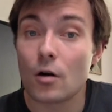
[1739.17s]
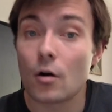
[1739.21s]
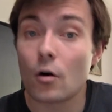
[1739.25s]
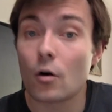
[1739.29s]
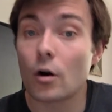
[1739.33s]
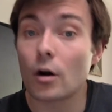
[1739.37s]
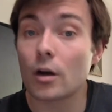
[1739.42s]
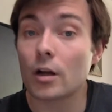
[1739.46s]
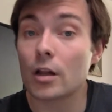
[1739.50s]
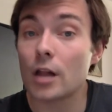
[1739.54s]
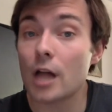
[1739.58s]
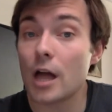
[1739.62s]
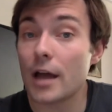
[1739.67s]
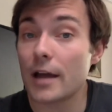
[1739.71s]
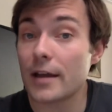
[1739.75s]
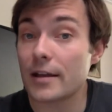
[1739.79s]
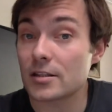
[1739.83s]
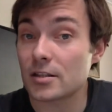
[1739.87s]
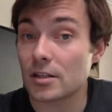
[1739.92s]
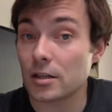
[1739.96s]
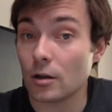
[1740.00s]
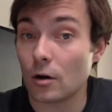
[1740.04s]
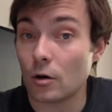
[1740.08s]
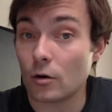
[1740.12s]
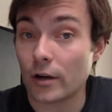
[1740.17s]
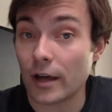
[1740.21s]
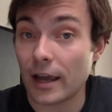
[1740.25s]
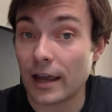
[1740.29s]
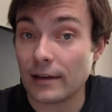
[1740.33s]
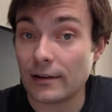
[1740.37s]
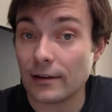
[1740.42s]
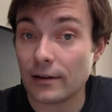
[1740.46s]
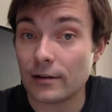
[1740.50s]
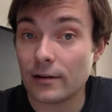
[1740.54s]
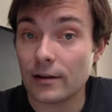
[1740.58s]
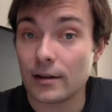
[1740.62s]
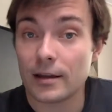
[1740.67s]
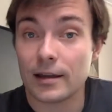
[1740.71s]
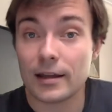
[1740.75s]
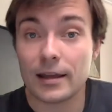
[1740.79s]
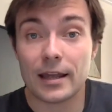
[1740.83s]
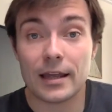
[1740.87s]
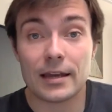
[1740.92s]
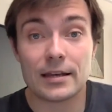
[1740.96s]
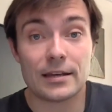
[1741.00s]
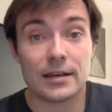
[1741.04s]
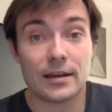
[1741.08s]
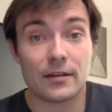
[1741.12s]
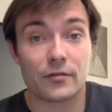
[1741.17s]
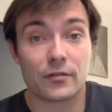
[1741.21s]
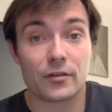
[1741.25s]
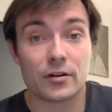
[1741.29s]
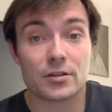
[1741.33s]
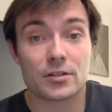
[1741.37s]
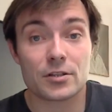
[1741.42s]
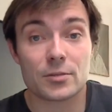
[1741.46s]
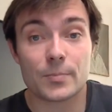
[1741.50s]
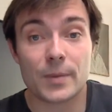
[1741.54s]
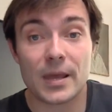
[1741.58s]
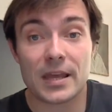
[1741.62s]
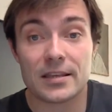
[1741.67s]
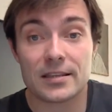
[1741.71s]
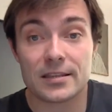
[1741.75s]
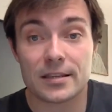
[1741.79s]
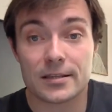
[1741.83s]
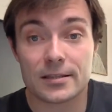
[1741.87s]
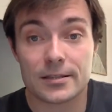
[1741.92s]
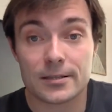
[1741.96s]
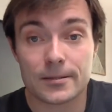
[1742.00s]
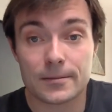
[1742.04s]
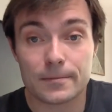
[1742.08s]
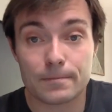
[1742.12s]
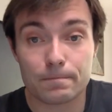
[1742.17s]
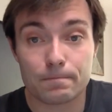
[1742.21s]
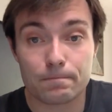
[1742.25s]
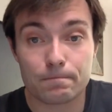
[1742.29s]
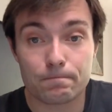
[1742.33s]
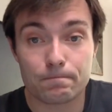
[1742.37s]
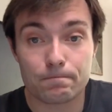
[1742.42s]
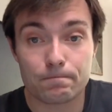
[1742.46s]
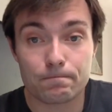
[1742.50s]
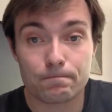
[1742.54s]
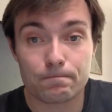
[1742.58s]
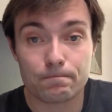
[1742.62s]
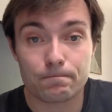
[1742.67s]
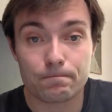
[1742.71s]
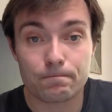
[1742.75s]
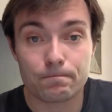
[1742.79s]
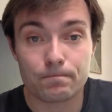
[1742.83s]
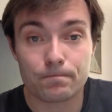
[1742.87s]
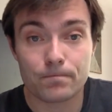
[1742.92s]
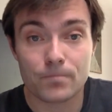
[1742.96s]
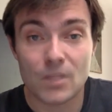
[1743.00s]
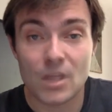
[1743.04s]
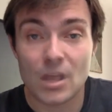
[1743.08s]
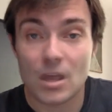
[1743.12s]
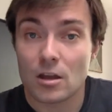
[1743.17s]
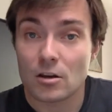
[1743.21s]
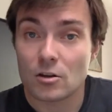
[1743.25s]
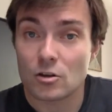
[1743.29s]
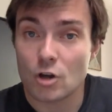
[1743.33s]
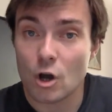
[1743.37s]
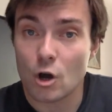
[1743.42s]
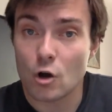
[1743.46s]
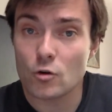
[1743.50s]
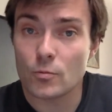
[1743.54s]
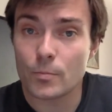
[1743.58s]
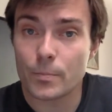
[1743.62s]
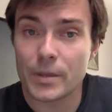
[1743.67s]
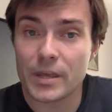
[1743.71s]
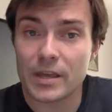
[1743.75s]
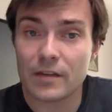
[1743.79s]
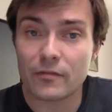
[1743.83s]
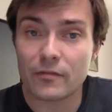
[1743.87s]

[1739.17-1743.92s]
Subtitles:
or clients located in different spaces. Don't be